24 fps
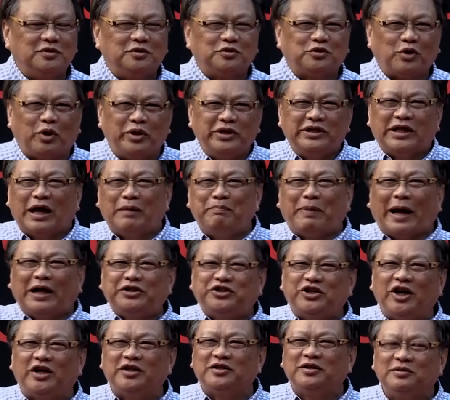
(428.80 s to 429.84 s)
So in the
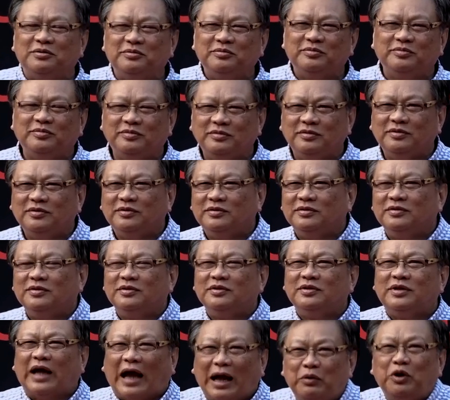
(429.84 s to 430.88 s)
budget,
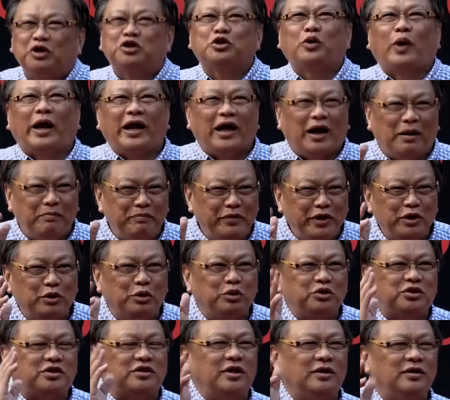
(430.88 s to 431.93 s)
I was quite
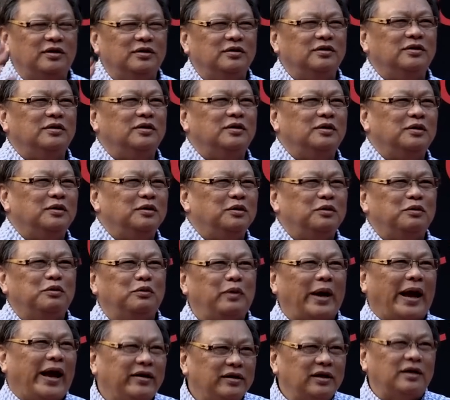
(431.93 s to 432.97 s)
amused
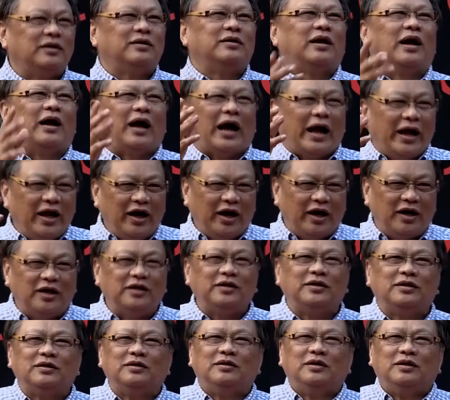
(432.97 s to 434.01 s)
when I
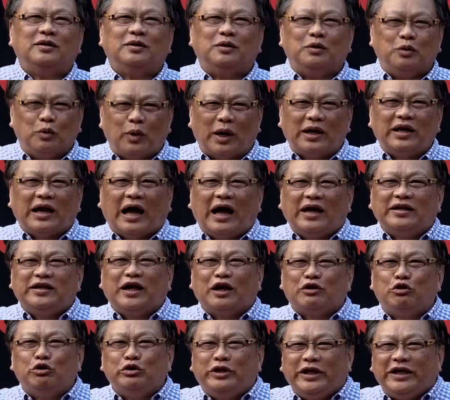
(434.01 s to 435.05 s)
heard what are
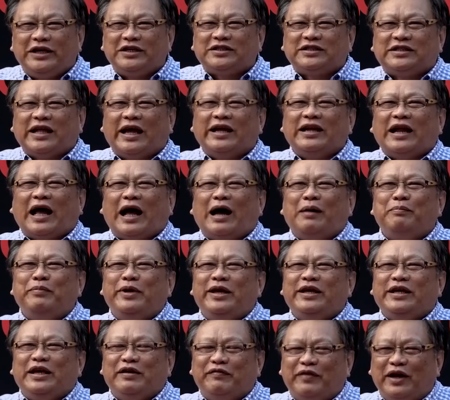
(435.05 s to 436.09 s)
the goodies that are
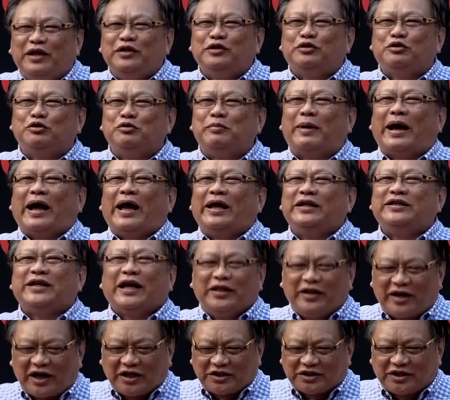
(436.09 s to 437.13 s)
being given to my
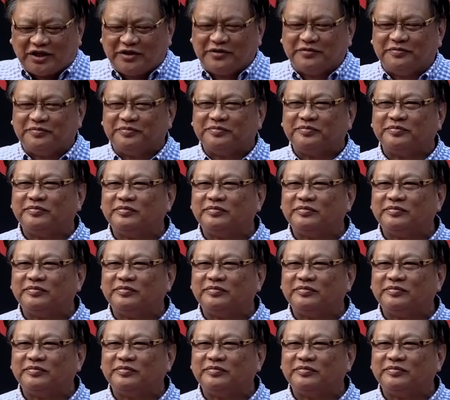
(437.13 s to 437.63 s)
generation.